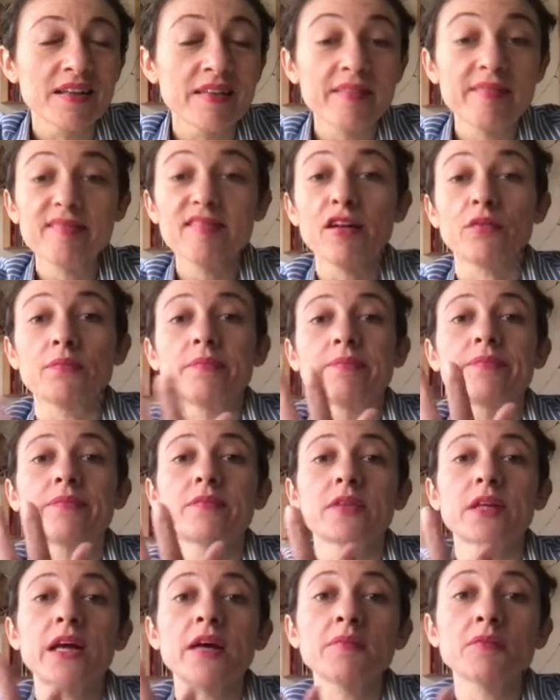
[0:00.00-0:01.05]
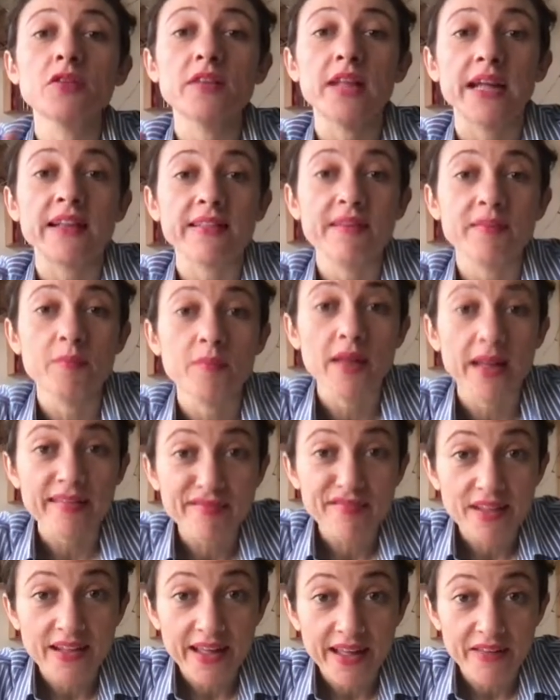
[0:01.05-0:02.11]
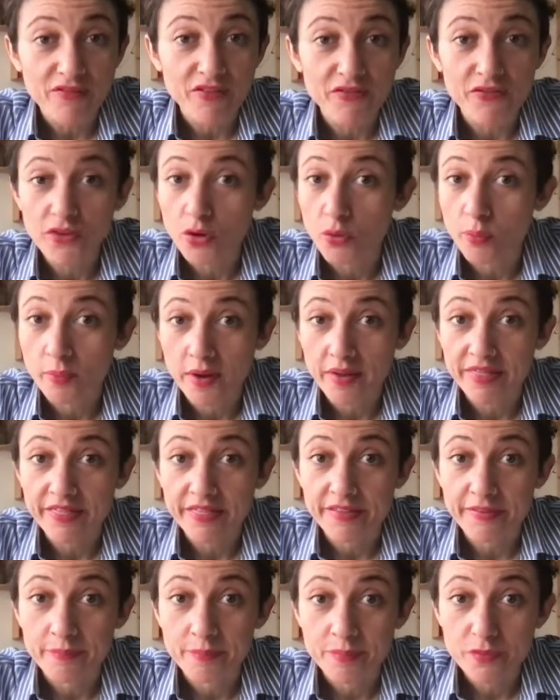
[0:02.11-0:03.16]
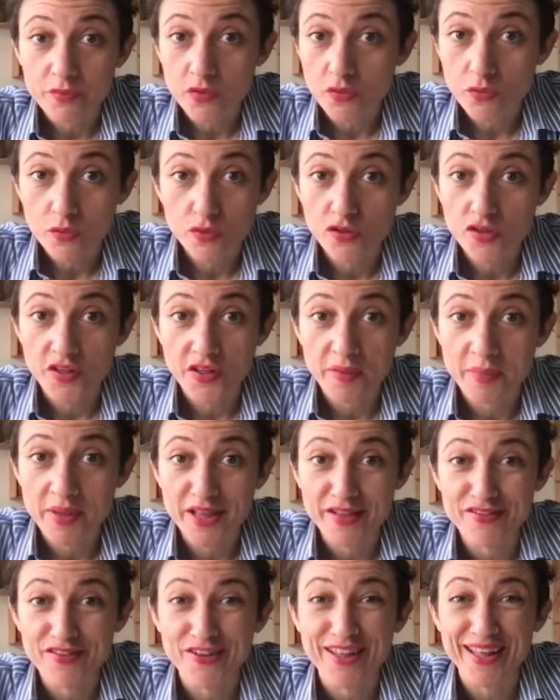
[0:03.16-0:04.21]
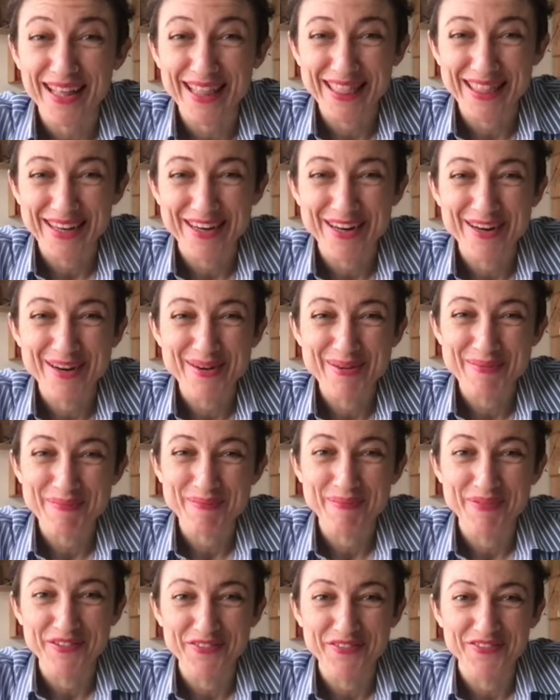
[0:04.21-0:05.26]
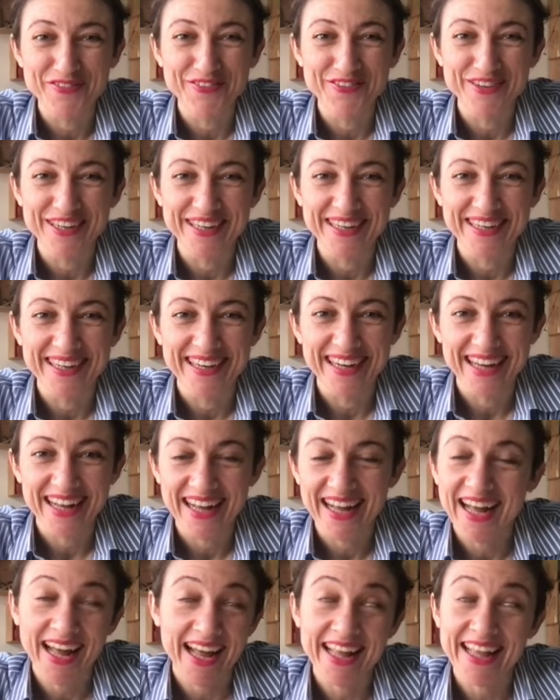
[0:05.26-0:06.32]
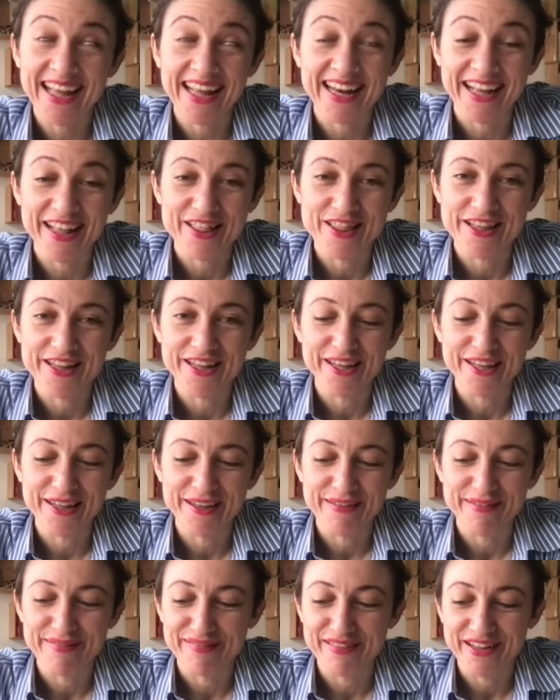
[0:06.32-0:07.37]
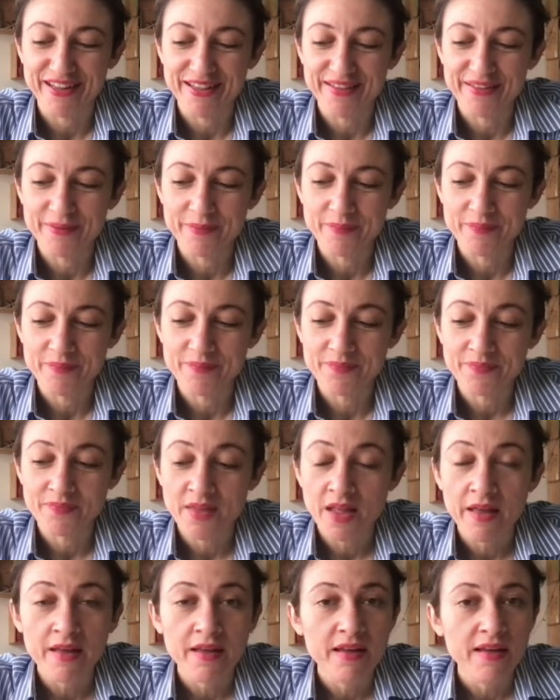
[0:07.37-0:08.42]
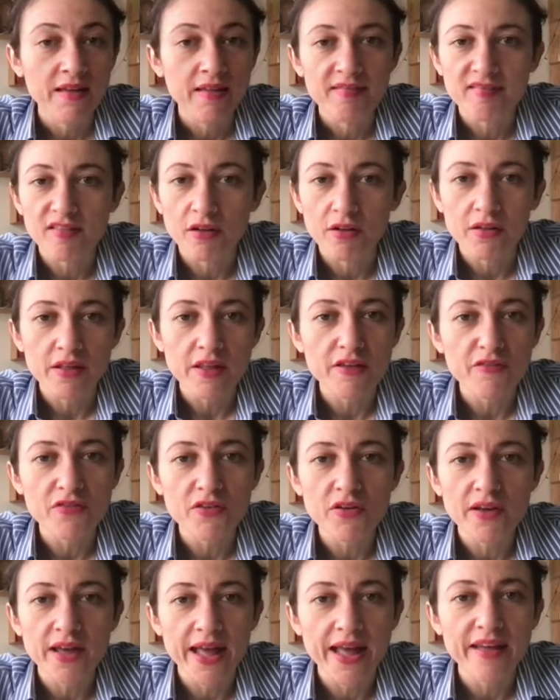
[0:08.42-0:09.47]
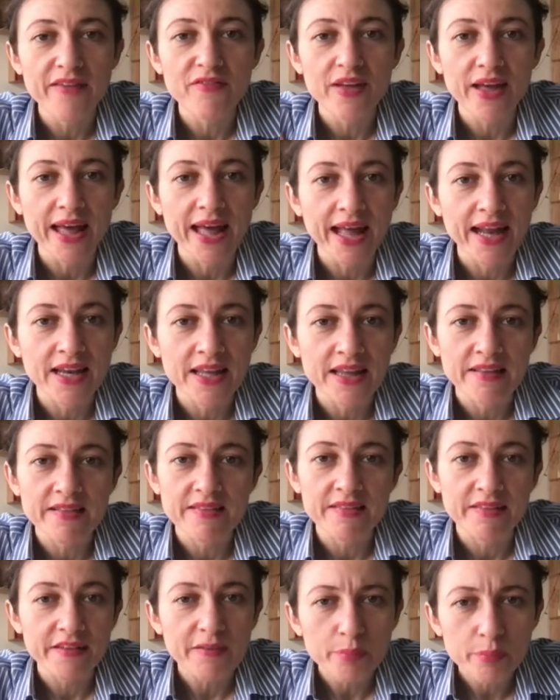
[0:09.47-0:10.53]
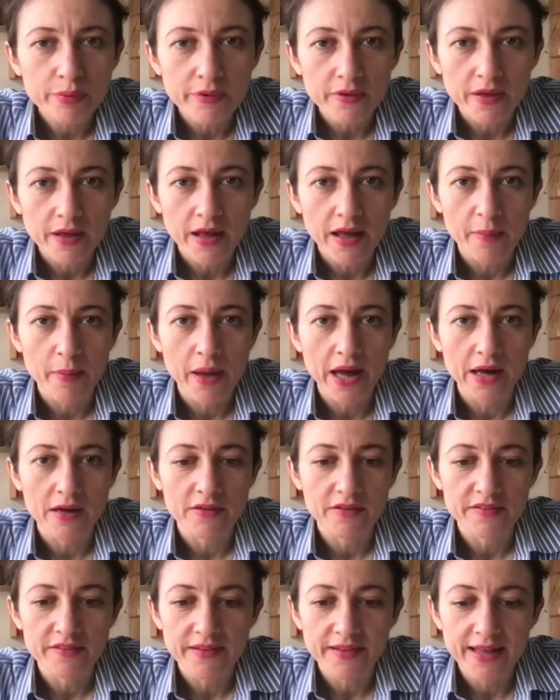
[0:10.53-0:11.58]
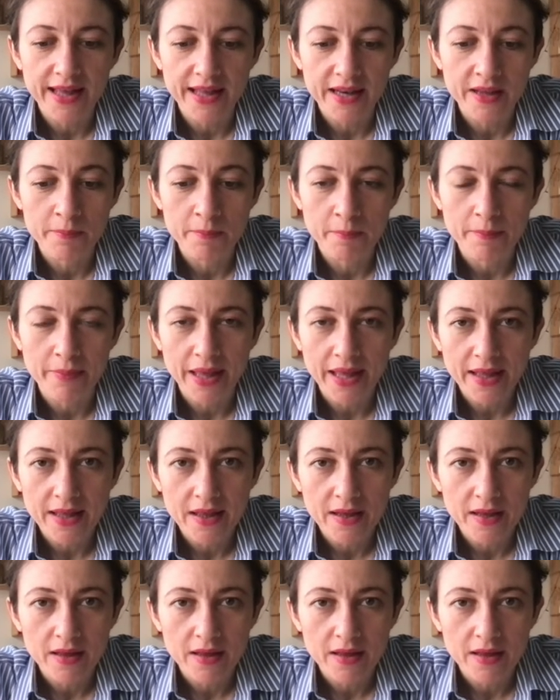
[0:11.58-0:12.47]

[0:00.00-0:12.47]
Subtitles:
So, come to that. I still have a few months to seam it together before I can actually use it. So, if you have any tip about getting back,